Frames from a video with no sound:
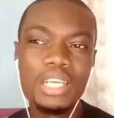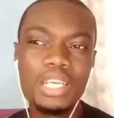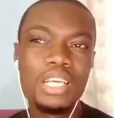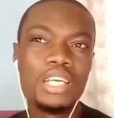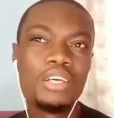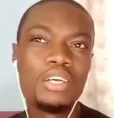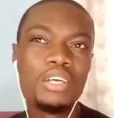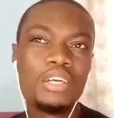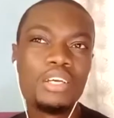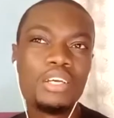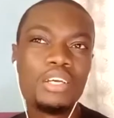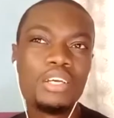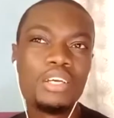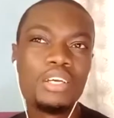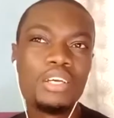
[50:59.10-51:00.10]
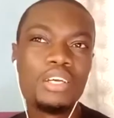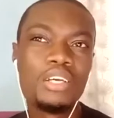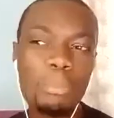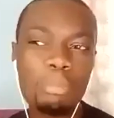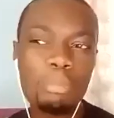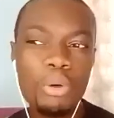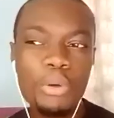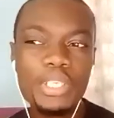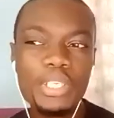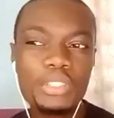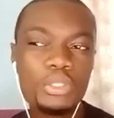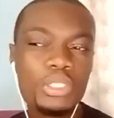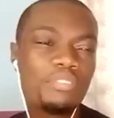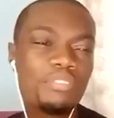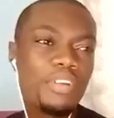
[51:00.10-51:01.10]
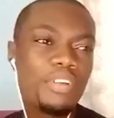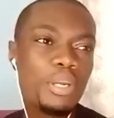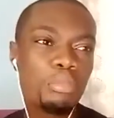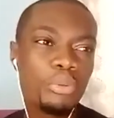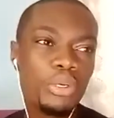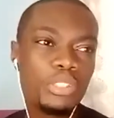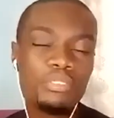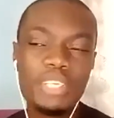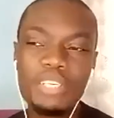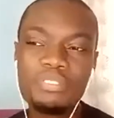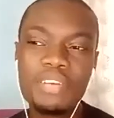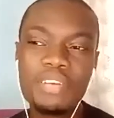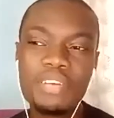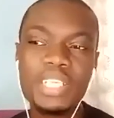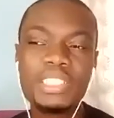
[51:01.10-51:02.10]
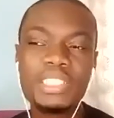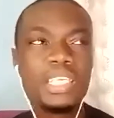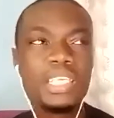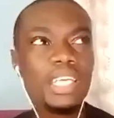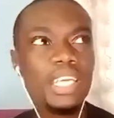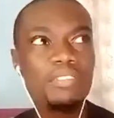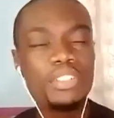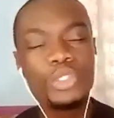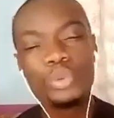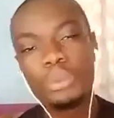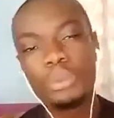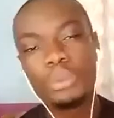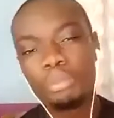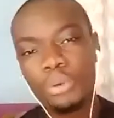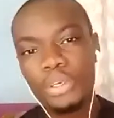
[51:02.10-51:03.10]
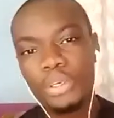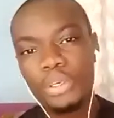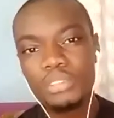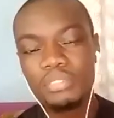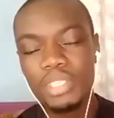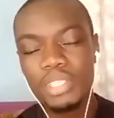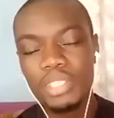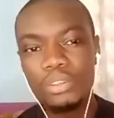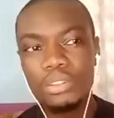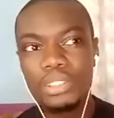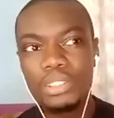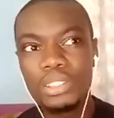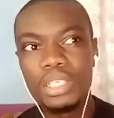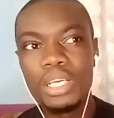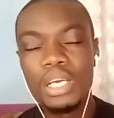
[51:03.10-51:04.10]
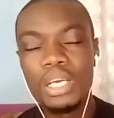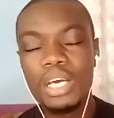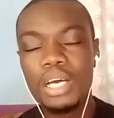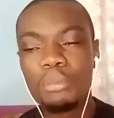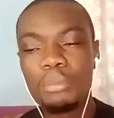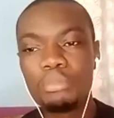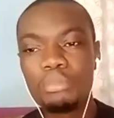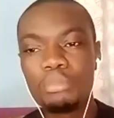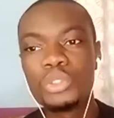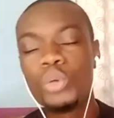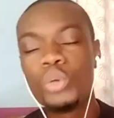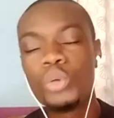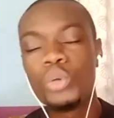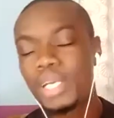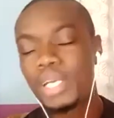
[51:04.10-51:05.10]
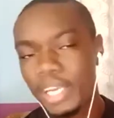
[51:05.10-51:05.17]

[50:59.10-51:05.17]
from one point to the very point of day fighting and even to a point of day not to an end of a